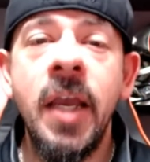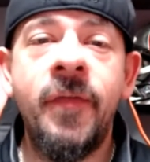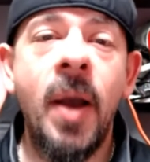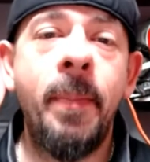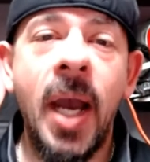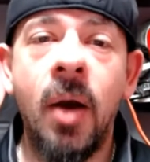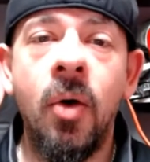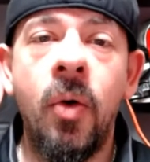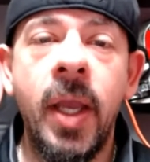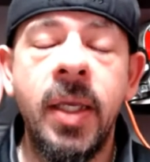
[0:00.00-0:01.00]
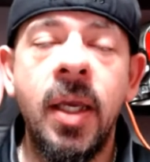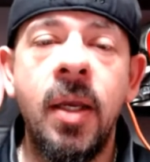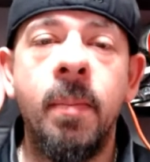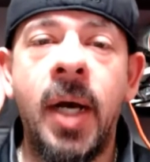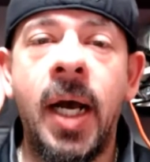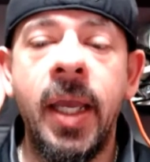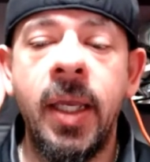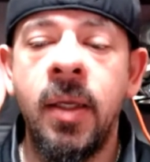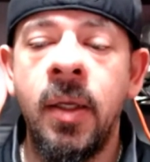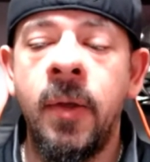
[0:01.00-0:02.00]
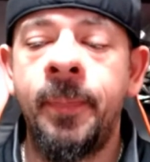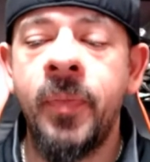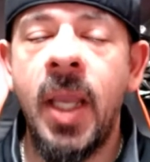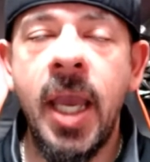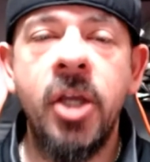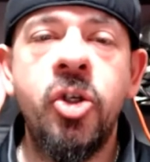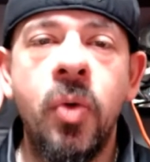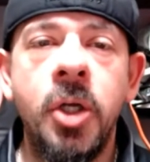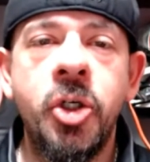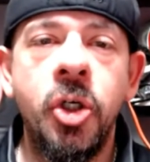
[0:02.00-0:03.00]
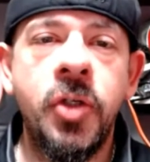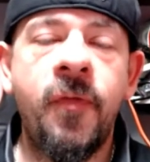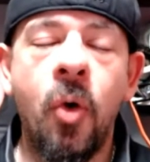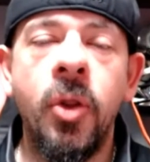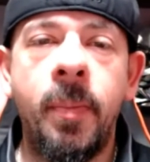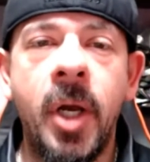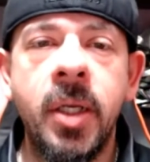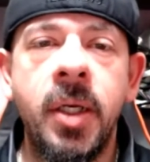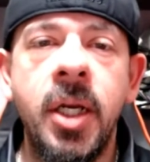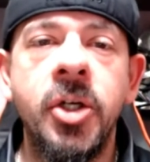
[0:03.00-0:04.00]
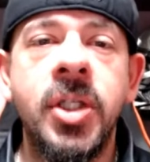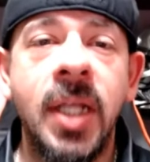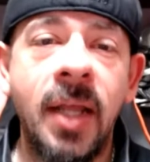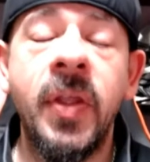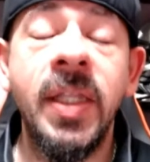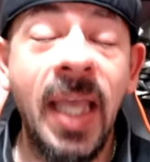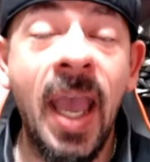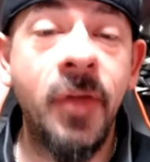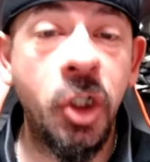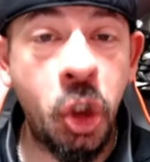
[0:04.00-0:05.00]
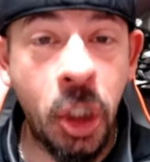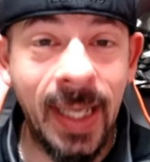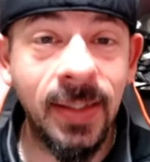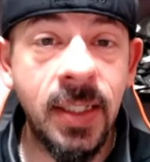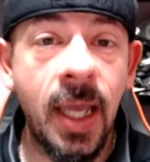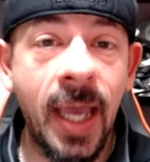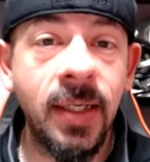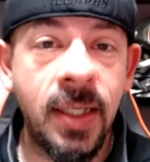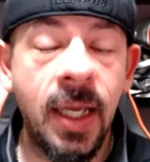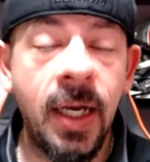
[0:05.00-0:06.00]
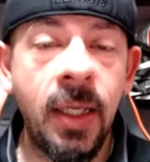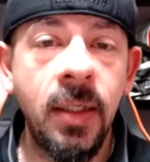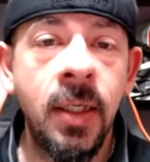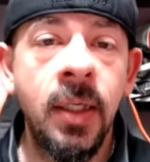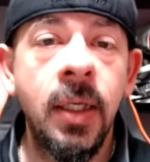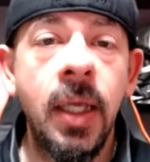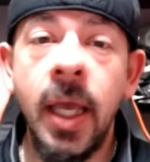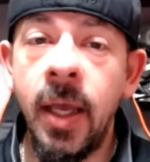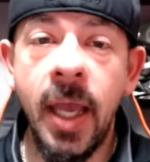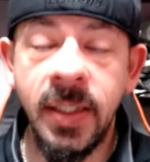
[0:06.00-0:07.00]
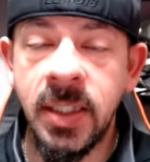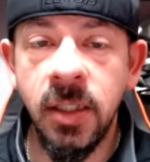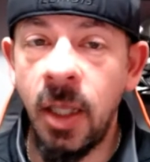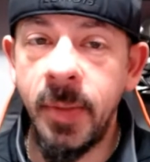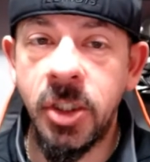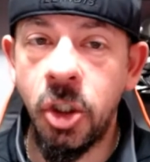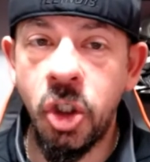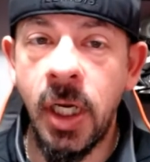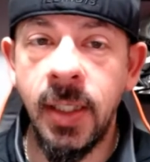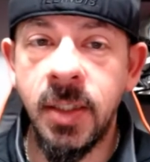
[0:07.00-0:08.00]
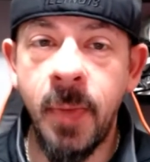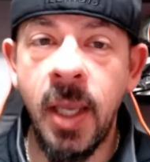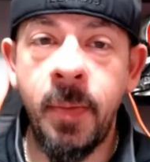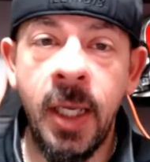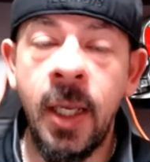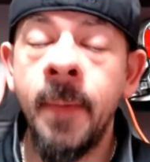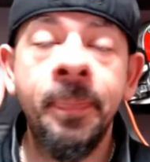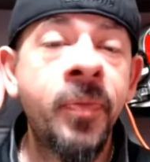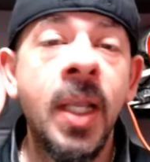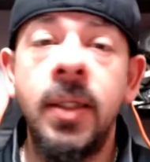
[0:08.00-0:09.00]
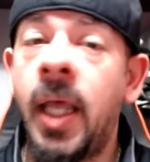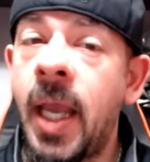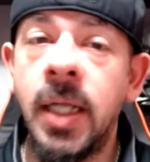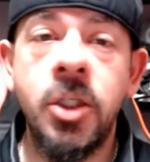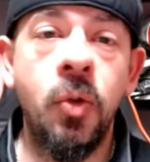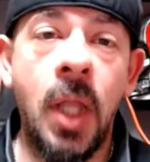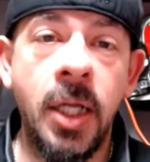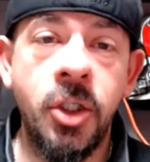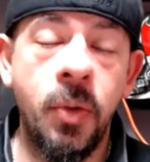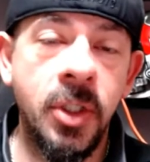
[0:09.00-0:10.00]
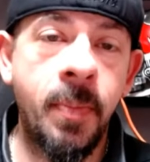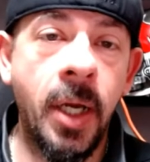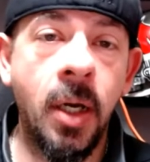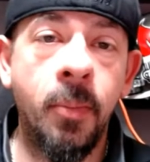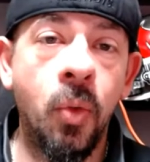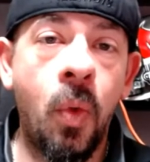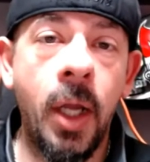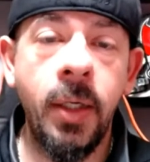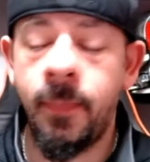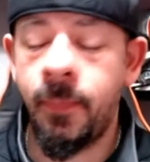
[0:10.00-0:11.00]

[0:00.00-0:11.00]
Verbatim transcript: power ranking my edge rushers for the Buccaneers that I think they have a chance at getting, as slim as the chance may be, Laiatu Latu is my number one.